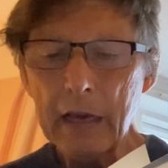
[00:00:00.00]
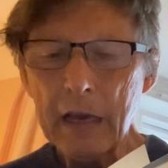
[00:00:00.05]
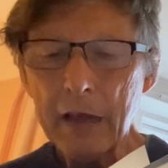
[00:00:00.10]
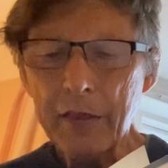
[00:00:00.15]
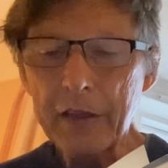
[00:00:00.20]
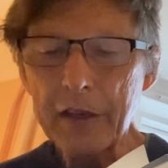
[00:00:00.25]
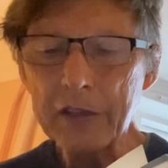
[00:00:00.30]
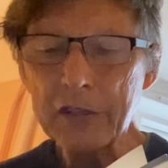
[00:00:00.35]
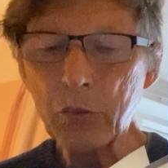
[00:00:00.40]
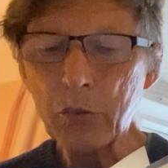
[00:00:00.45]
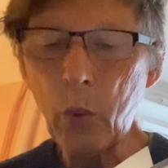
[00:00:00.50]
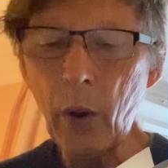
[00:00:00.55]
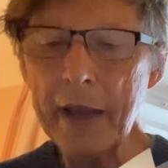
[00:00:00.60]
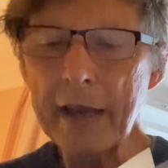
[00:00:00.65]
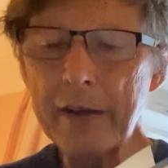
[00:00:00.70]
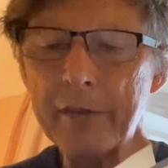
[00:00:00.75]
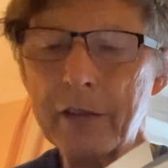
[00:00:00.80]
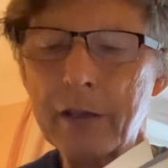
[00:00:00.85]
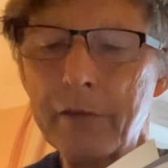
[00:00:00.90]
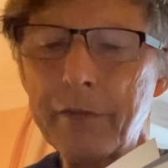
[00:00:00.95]
This way
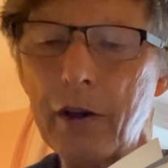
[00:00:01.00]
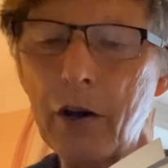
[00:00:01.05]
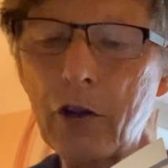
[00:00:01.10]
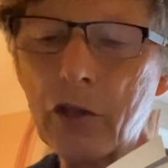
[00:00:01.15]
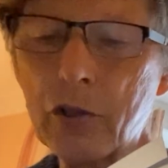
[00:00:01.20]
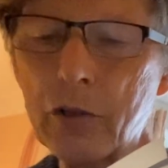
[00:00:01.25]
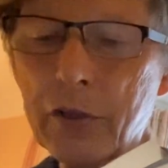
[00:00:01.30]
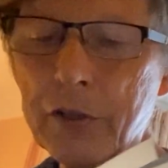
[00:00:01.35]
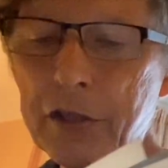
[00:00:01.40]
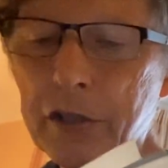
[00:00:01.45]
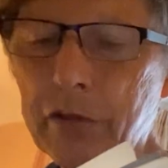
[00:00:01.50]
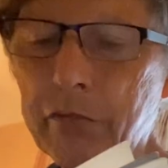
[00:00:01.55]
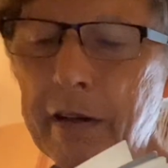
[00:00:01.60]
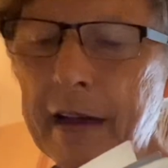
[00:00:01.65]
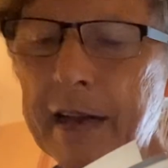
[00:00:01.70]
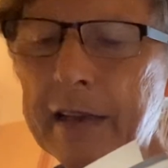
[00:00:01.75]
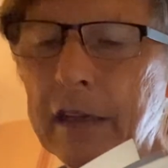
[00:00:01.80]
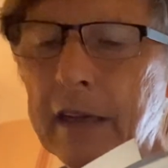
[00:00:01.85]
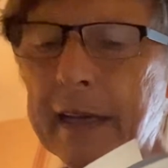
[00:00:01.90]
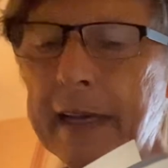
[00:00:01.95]
of devotional
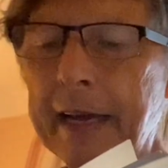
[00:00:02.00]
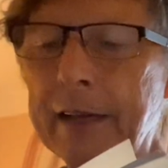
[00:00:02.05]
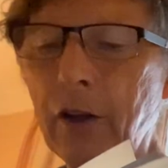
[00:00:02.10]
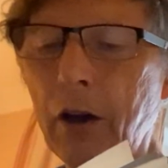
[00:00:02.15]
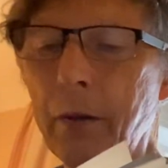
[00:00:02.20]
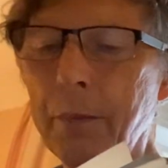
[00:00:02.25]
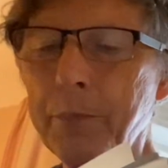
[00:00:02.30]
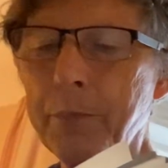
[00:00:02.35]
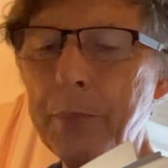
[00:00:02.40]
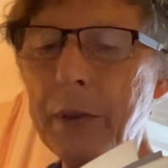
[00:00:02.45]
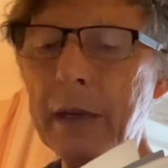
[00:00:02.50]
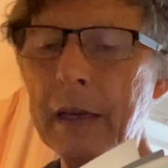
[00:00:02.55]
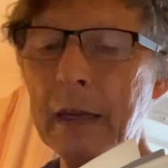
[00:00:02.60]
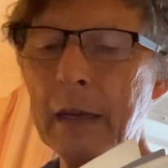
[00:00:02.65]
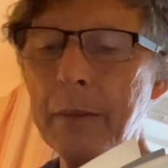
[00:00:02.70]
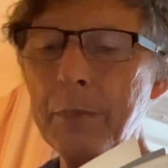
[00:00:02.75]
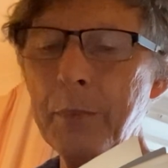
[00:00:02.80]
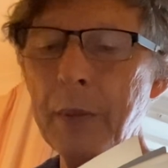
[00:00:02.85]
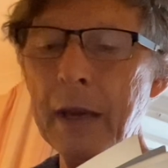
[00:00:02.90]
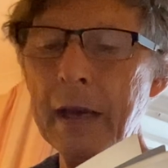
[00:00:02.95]
surrender cannot be
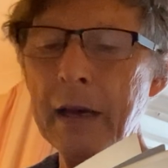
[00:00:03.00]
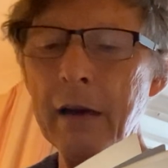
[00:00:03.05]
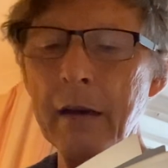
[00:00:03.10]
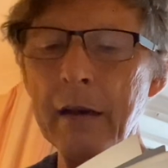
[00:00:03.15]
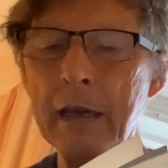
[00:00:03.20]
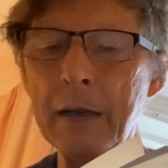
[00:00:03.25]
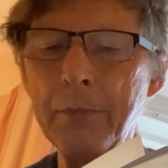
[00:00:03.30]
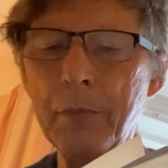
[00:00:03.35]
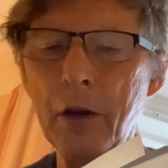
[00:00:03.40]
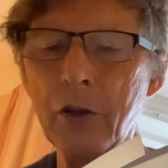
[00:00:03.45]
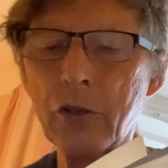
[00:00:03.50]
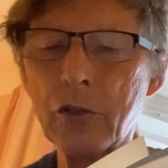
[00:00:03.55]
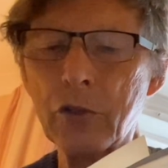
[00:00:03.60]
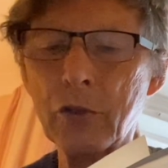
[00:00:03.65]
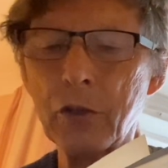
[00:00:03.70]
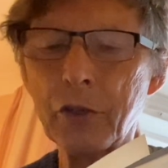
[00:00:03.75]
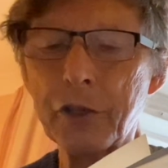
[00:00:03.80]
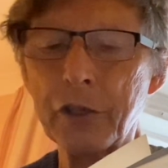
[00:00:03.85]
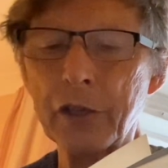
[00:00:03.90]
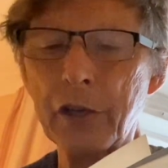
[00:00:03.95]
mere
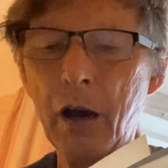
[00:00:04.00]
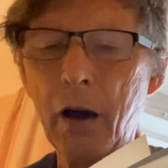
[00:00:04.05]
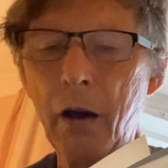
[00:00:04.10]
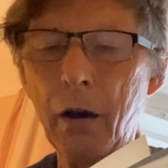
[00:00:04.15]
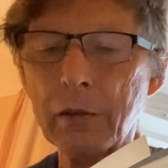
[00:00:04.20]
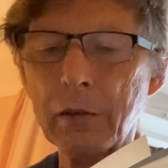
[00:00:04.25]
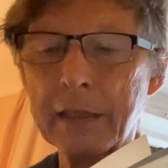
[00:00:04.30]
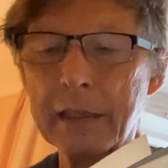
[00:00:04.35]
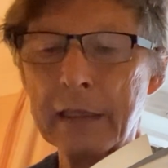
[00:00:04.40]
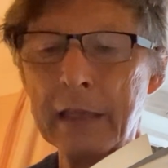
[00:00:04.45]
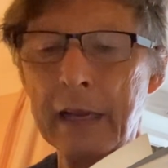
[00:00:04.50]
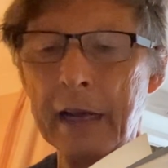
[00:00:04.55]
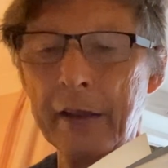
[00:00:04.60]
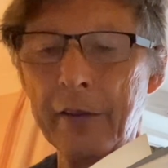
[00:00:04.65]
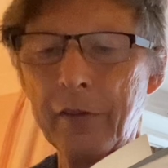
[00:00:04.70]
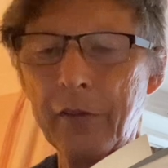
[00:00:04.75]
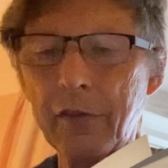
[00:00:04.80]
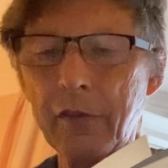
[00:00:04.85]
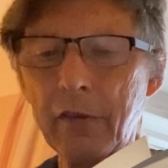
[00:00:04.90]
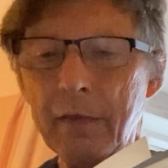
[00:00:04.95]
emotional
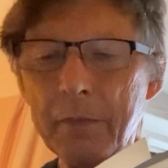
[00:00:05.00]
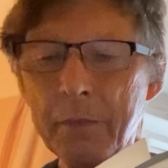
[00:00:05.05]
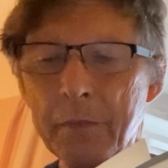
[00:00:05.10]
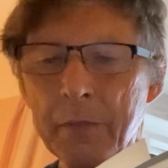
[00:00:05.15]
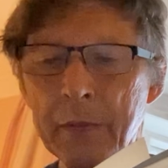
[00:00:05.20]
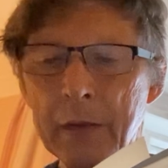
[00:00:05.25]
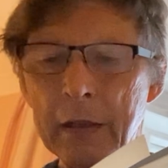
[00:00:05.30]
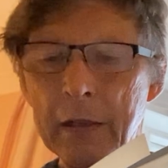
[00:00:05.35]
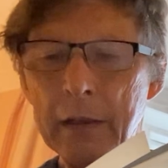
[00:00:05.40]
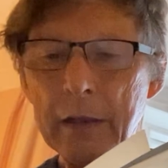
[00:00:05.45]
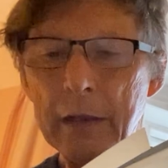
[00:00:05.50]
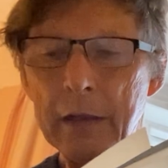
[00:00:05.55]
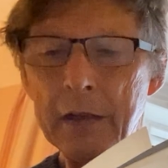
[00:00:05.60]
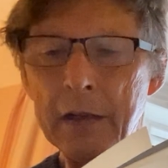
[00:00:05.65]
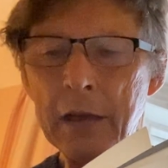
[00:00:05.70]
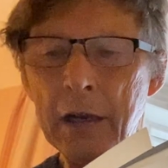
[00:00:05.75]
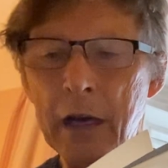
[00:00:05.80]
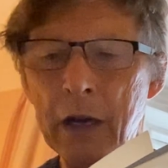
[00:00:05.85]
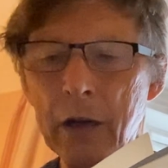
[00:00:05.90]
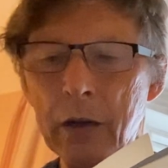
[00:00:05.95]
good-heartedness.
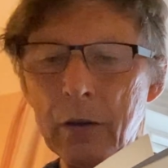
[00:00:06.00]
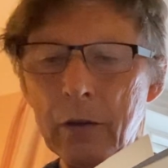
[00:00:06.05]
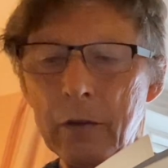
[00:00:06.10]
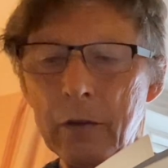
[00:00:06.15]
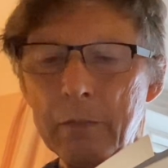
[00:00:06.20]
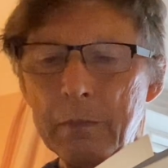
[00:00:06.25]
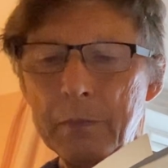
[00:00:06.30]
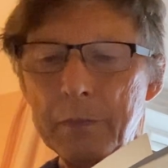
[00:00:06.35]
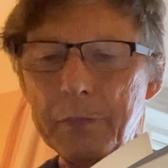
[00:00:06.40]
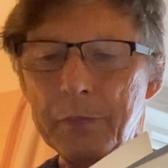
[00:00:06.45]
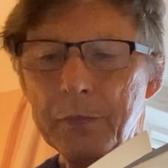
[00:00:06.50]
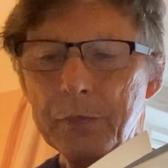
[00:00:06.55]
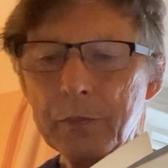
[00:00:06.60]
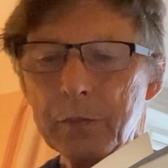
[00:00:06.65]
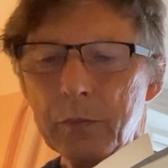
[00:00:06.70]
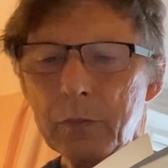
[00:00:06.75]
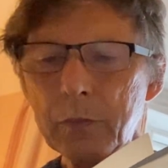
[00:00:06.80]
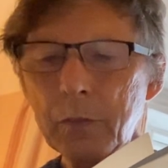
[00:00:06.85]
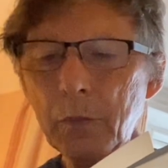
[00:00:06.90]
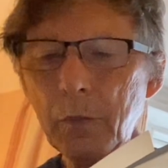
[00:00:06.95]
No.
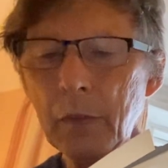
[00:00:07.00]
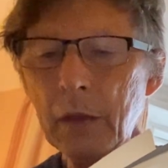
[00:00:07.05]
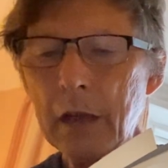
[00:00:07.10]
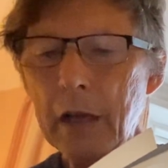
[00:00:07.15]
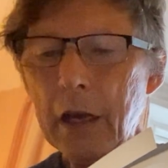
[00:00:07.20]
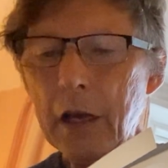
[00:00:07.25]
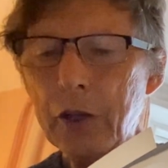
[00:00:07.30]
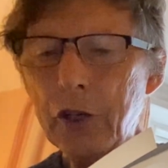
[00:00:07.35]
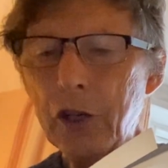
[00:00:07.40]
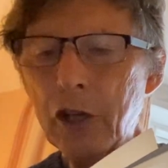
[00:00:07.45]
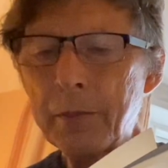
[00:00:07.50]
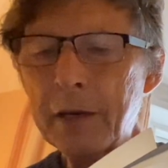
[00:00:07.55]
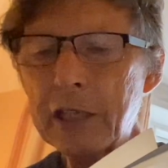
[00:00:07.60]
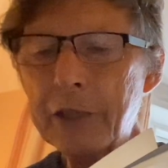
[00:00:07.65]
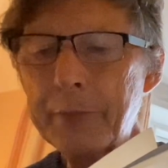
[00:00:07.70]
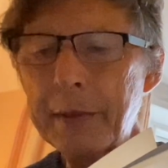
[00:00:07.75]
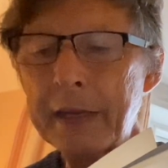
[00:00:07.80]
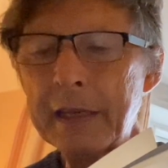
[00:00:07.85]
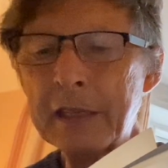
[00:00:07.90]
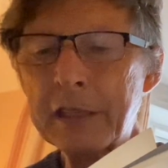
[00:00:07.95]
You
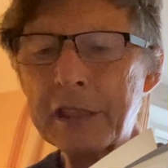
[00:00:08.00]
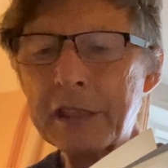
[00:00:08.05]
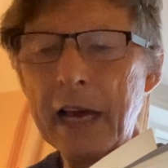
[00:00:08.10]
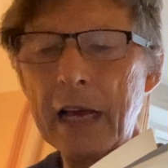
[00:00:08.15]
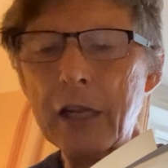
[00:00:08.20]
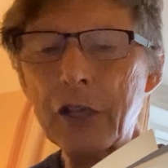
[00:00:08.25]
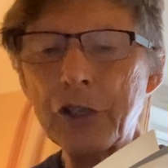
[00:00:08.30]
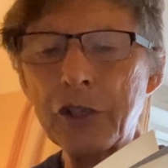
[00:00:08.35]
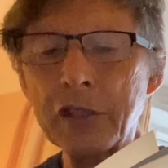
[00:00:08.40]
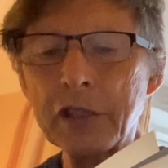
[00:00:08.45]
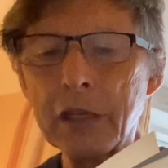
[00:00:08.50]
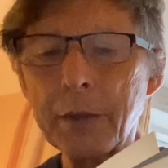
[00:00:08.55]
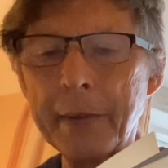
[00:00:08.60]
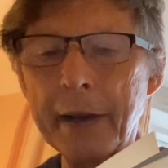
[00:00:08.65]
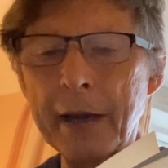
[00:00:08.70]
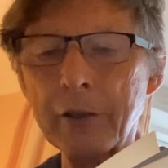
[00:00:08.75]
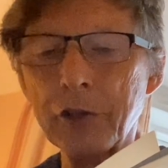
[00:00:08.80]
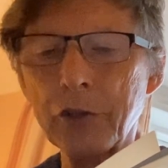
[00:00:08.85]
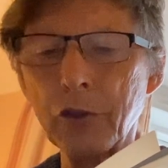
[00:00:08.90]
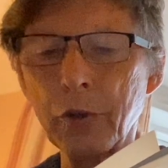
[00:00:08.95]
must be intelligent
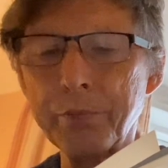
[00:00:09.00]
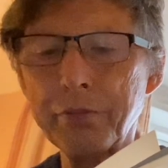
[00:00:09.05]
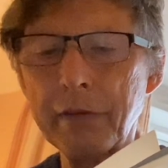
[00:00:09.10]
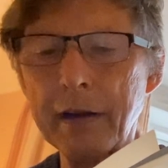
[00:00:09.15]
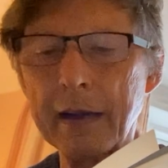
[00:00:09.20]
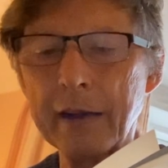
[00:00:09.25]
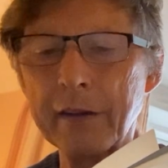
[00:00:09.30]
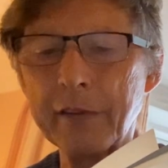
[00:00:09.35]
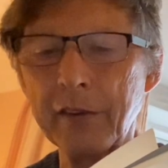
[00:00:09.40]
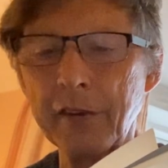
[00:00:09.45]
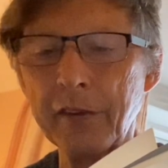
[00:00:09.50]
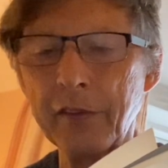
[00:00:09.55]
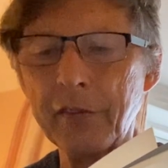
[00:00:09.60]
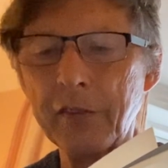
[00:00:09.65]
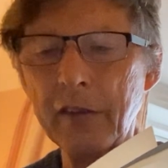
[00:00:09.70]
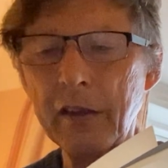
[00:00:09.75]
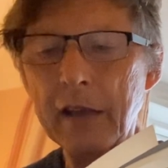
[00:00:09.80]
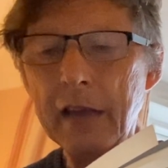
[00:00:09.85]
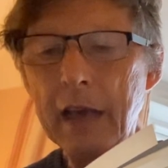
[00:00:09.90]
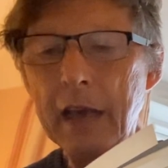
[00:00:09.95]
about your
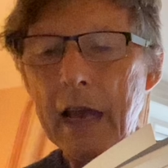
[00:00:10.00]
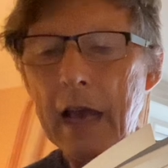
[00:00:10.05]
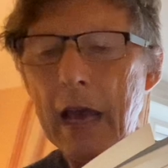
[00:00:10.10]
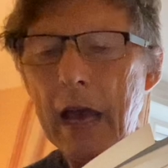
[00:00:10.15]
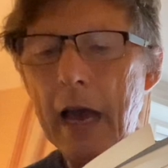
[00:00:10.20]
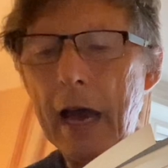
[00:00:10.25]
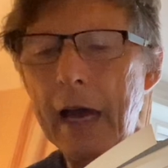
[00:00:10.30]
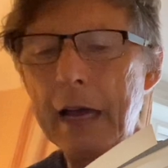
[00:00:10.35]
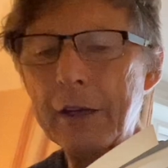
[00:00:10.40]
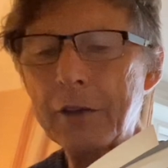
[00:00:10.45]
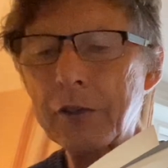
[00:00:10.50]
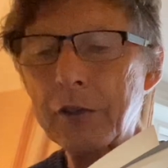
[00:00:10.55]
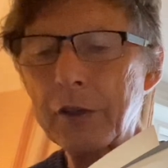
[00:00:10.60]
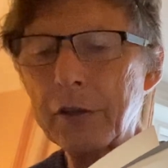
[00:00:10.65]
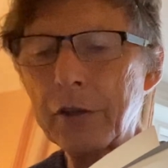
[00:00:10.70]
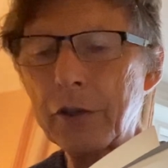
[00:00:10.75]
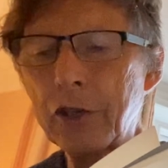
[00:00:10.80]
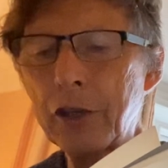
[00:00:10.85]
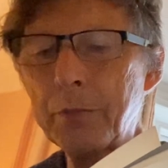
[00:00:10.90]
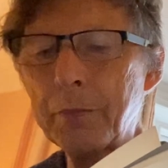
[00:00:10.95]
practice, and
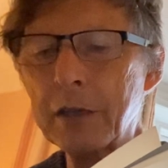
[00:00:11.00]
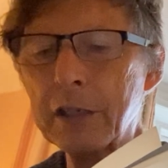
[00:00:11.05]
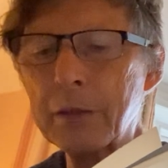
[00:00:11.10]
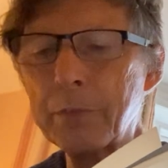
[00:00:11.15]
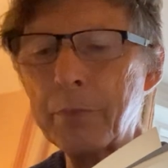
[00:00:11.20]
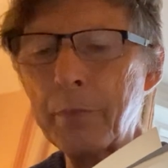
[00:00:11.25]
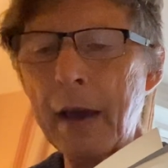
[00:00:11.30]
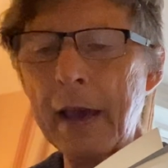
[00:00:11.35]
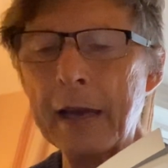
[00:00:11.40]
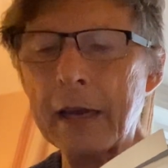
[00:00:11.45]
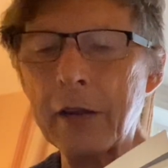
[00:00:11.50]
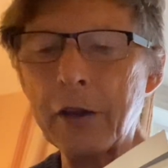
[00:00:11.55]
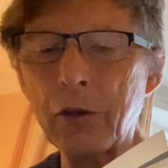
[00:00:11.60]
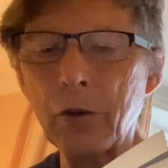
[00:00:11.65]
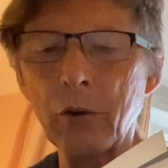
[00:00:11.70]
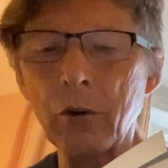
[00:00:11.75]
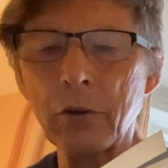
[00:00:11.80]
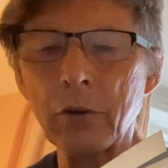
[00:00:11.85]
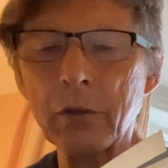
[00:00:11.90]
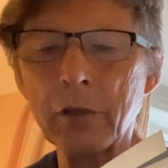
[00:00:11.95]
you must make
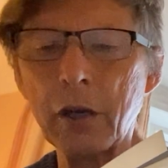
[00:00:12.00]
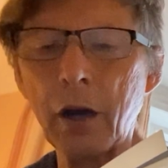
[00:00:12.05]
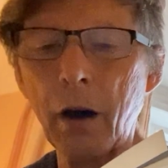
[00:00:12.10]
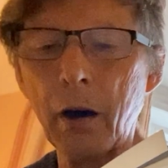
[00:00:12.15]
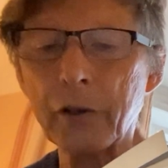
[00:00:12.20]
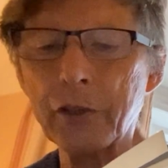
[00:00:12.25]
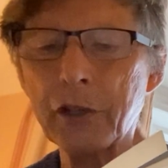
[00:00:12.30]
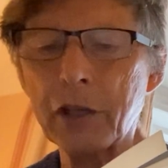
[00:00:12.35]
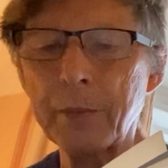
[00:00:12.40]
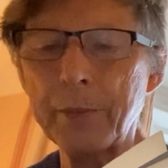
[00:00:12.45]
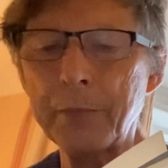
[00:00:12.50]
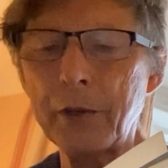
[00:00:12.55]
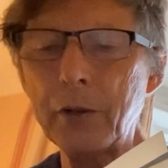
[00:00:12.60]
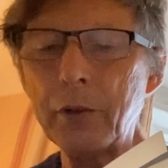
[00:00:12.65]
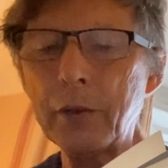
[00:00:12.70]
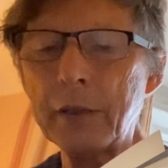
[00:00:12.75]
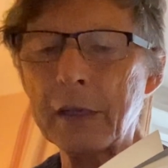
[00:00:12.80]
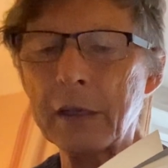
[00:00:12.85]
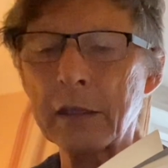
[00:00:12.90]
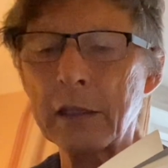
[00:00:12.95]
your God
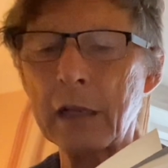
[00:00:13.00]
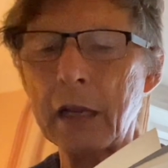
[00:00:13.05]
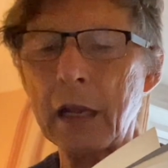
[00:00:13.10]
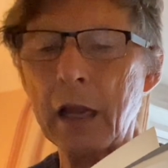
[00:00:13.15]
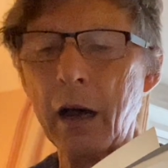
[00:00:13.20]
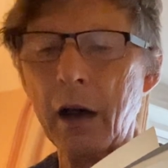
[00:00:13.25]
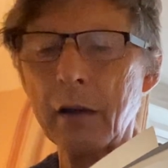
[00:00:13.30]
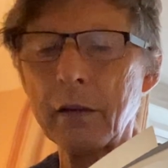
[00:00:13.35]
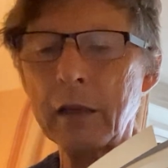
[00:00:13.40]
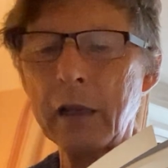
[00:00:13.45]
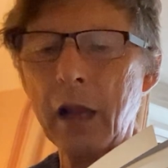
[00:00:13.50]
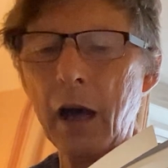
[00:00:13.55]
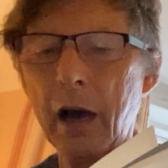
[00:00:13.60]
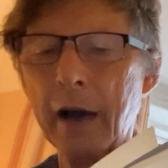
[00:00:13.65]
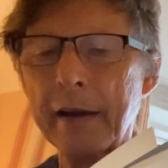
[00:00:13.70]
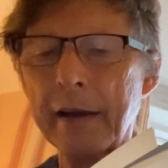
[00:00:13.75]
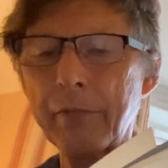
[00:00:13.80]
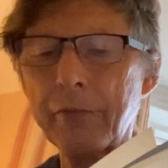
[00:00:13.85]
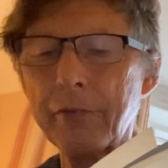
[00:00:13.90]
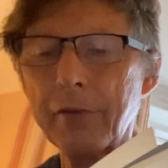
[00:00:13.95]
communion
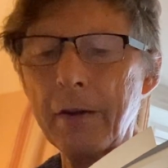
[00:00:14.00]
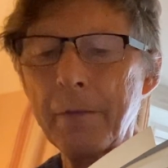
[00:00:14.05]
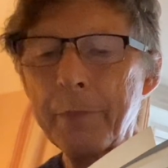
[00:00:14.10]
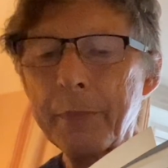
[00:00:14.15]
life